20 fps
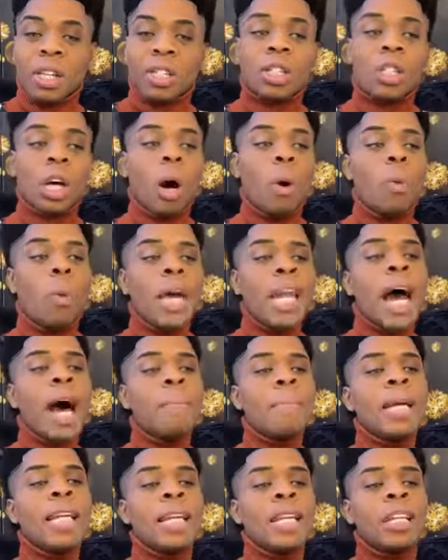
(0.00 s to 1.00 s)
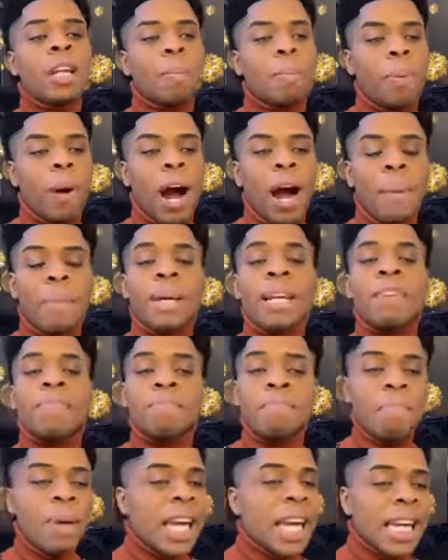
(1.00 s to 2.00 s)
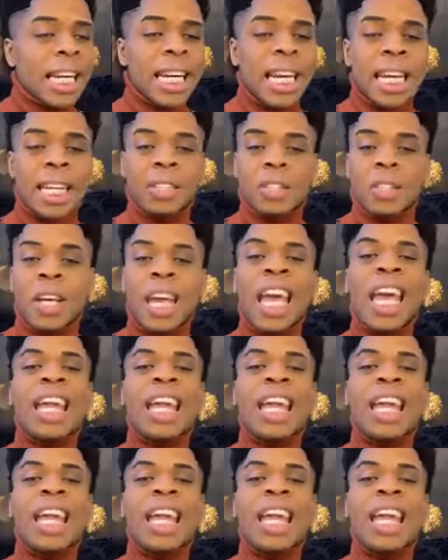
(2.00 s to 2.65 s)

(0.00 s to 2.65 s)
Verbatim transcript: So when I'm in the department of meekness,